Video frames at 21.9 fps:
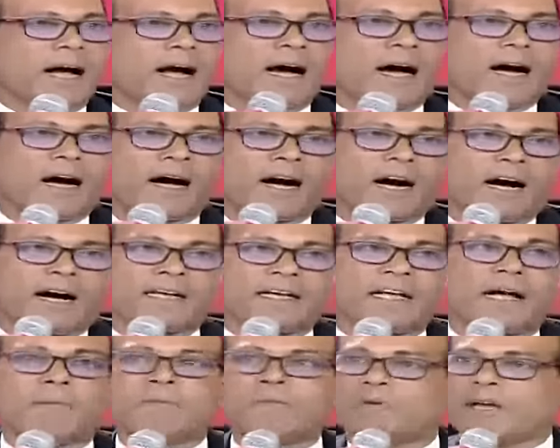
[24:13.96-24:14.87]
I
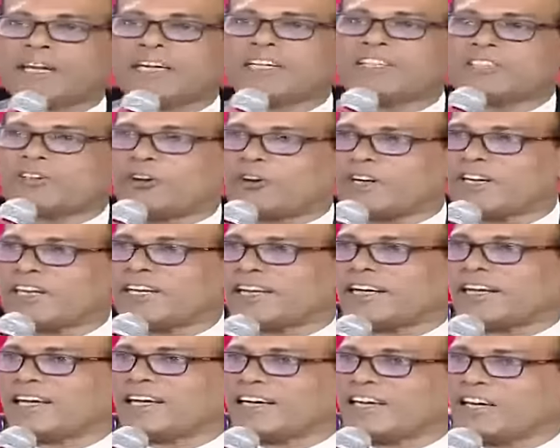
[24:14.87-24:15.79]
am very sorry,
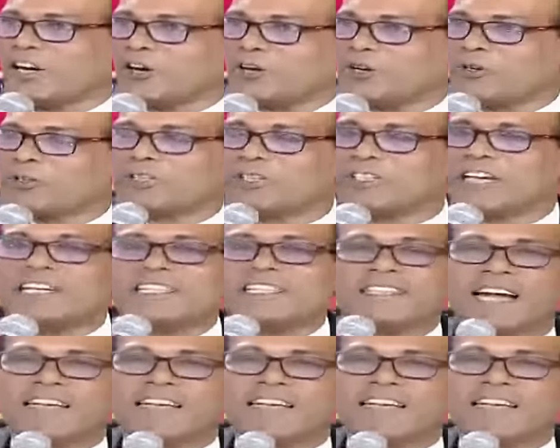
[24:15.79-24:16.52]
this